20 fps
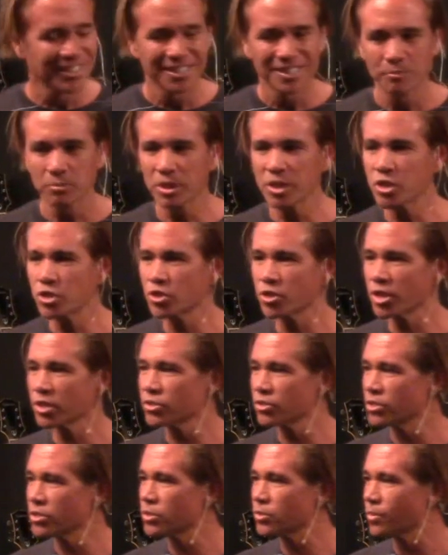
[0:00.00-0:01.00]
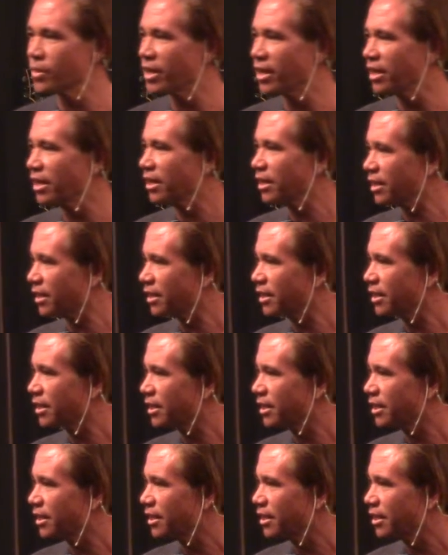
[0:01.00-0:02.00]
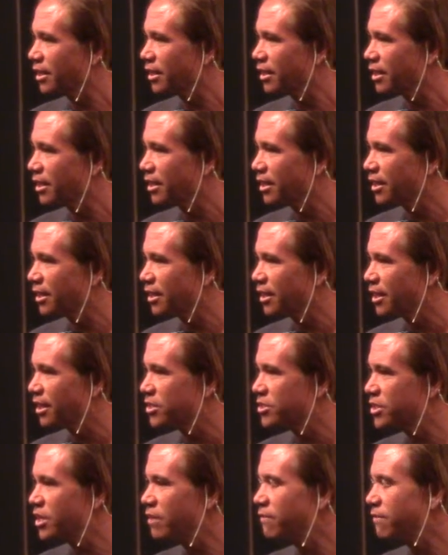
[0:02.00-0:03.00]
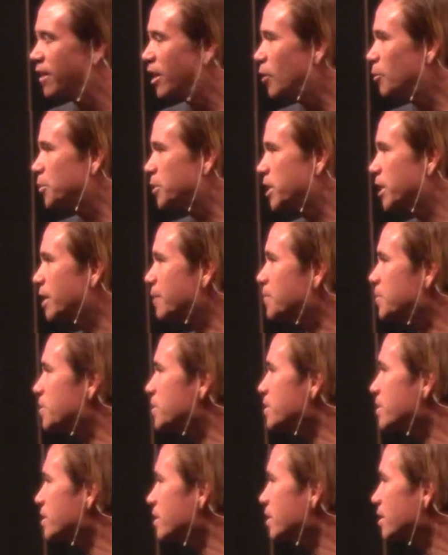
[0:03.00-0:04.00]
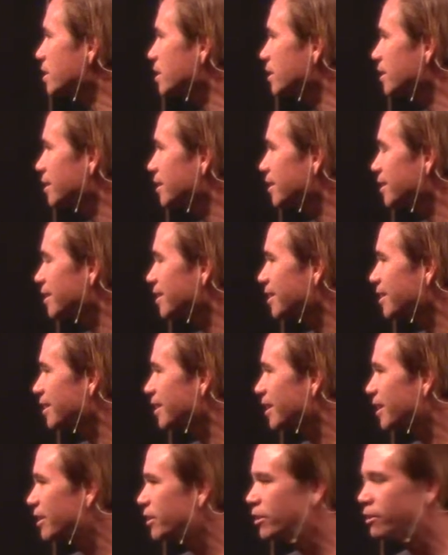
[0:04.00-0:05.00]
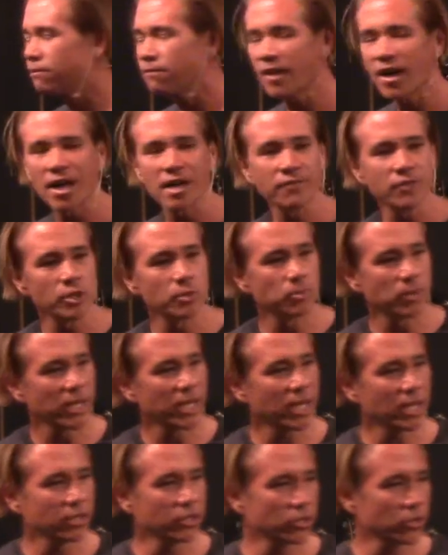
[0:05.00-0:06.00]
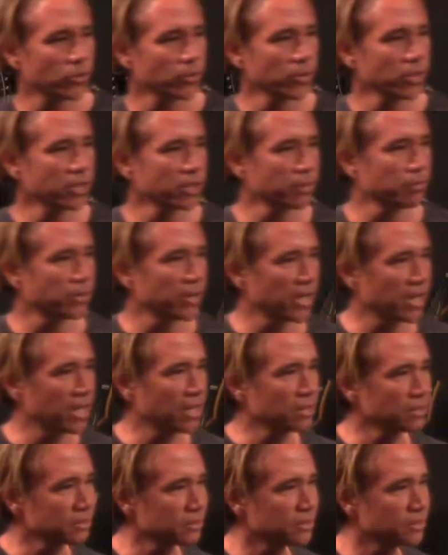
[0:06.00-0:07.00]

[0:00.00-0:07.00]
Please dress this way. Self help tips. Your five year plan, your three year plan.